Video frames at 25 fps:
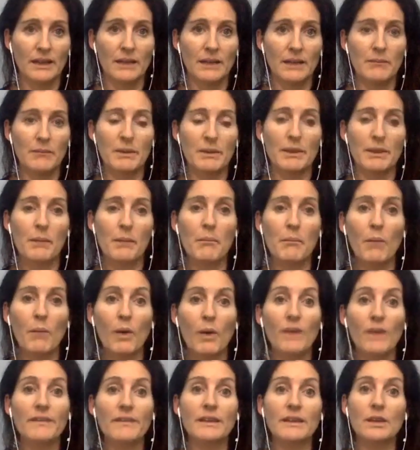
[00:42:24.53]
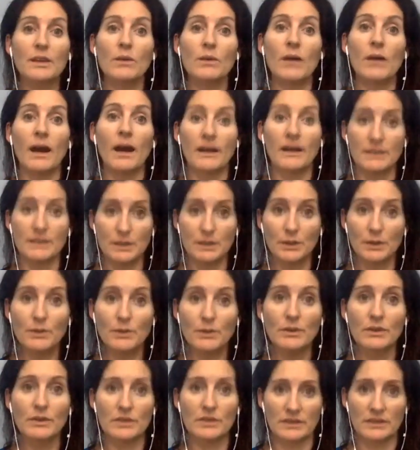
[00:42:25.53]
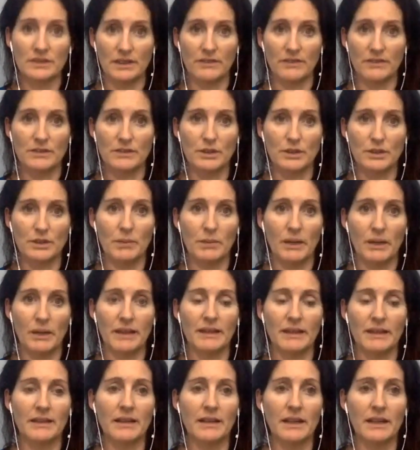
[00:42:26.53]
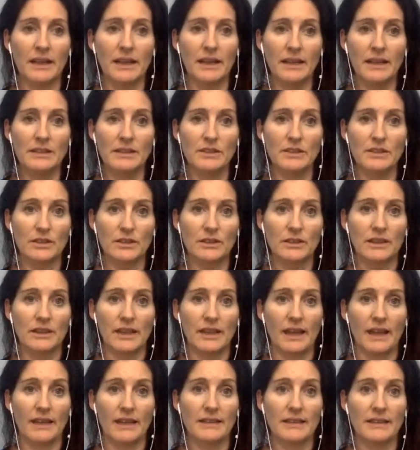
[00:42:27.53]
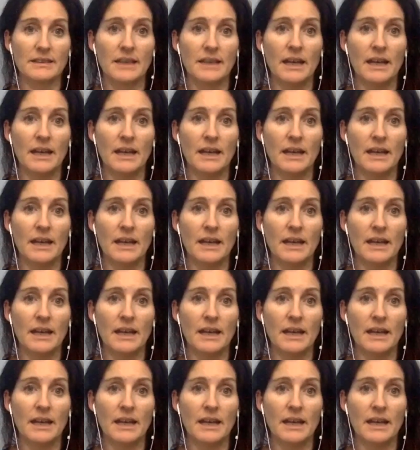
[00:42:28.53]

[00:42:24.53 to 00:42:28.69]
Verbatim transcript: But the more that you attune yourself to your body, the easier it gets.